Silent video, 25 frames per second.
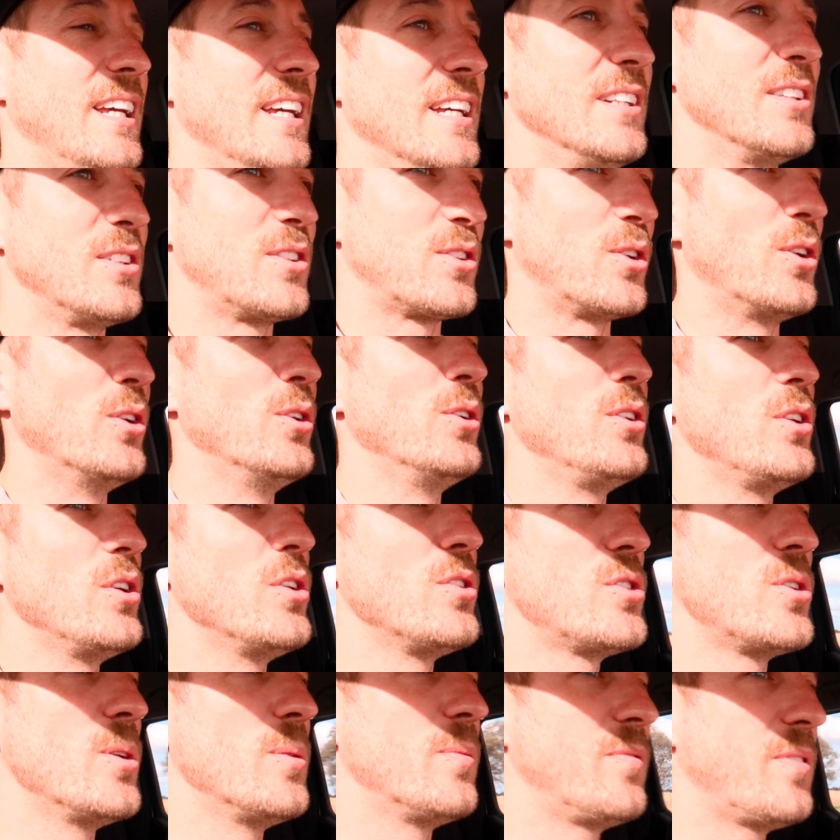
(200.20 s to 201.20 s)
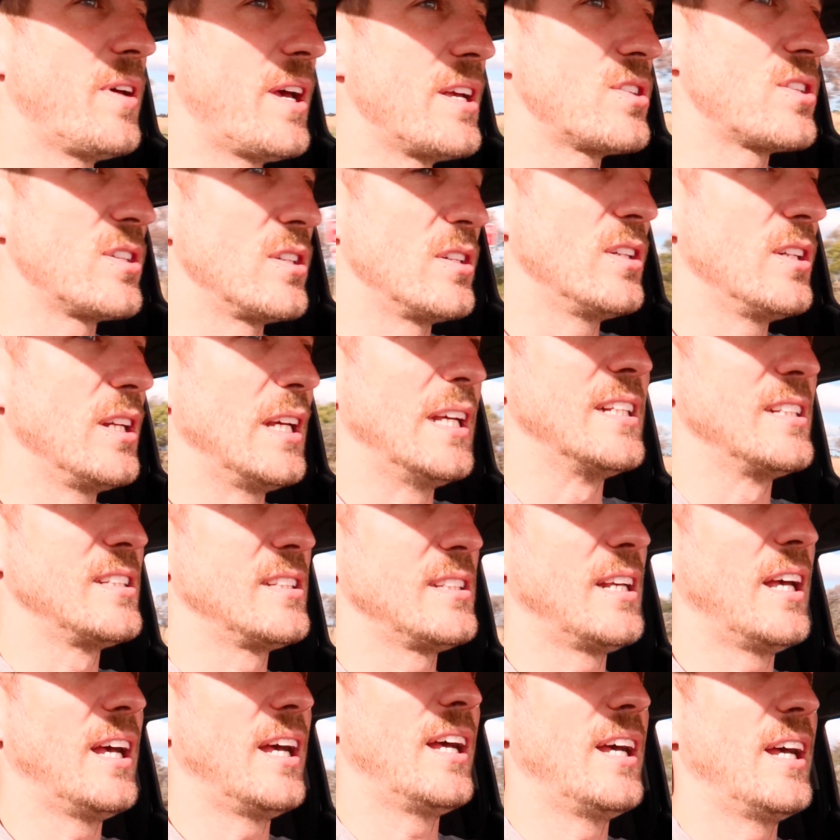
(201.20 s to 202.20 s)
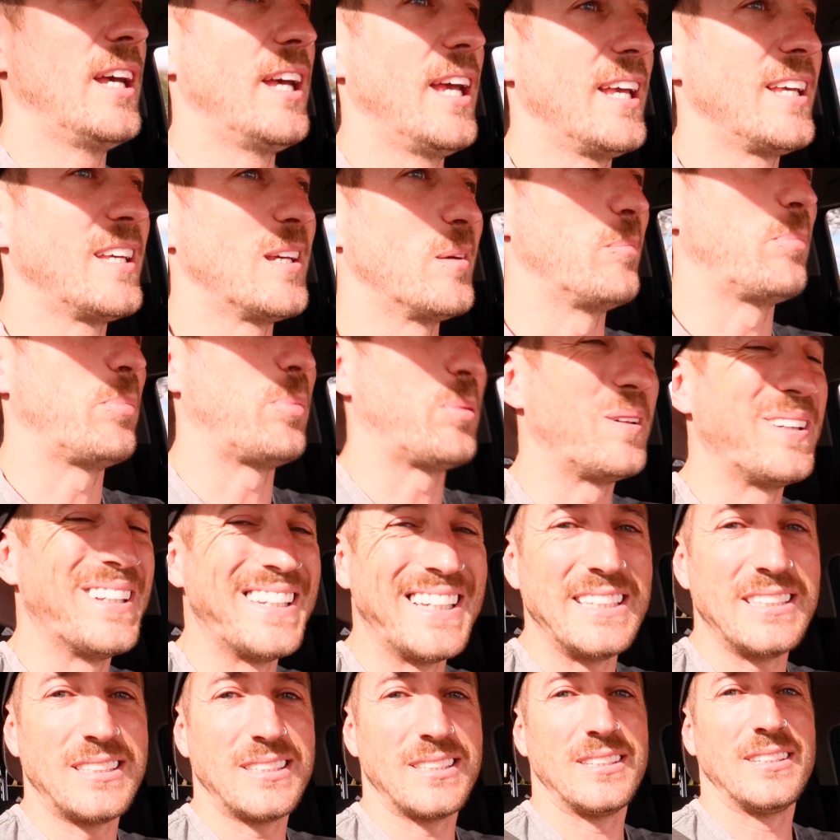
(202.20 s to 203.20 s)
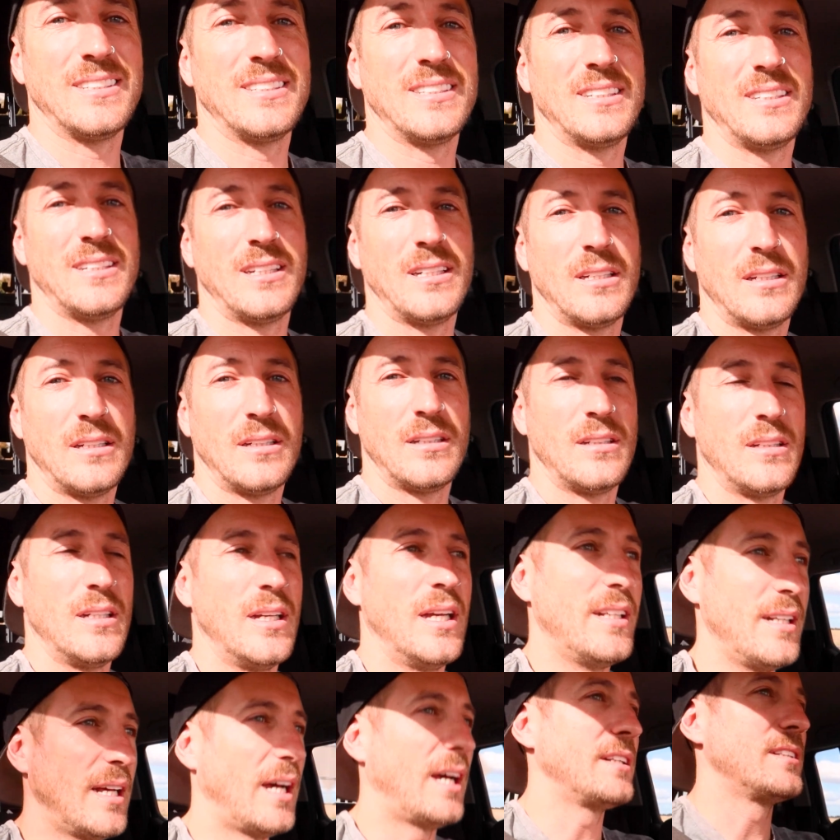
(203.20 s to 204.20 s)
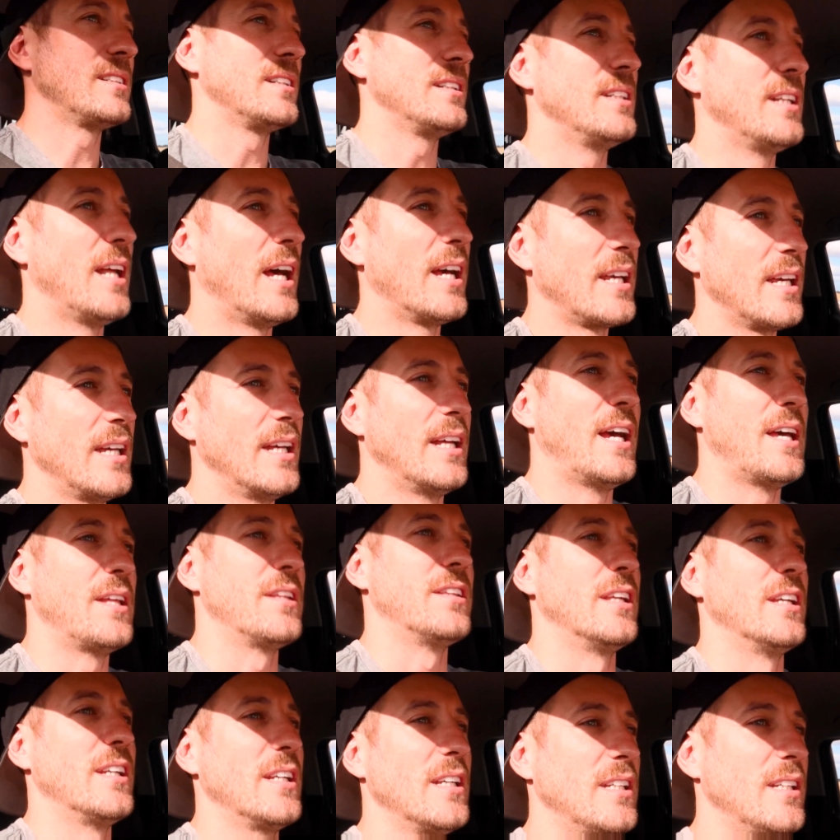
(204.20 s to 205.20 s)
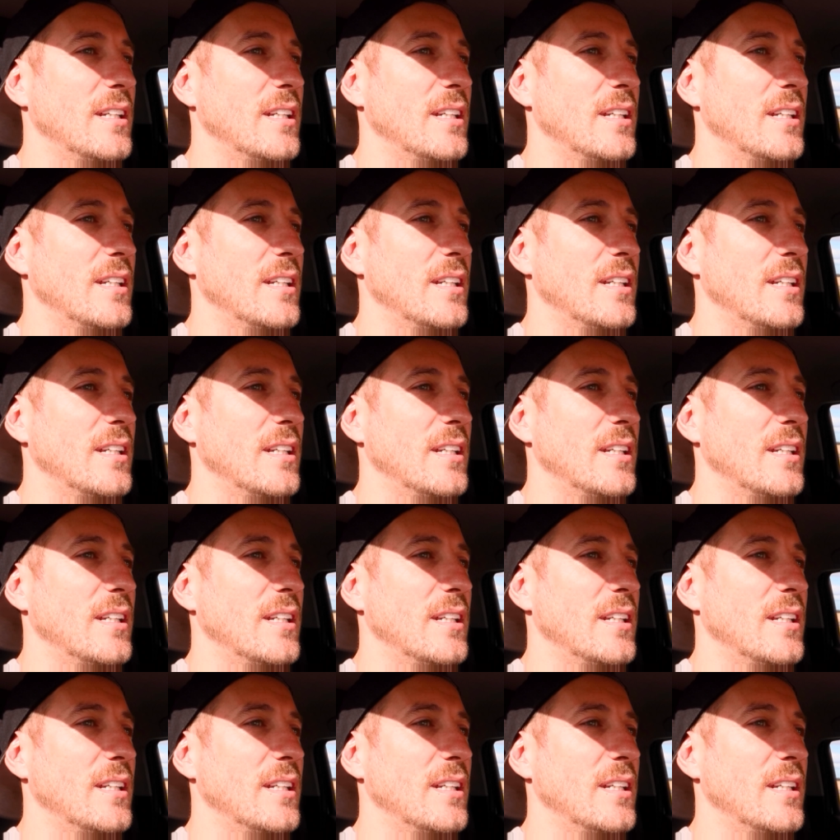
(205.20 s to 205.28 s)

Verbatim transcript: in true YouTube fashion, is uh, a complete and utter nugget, I think.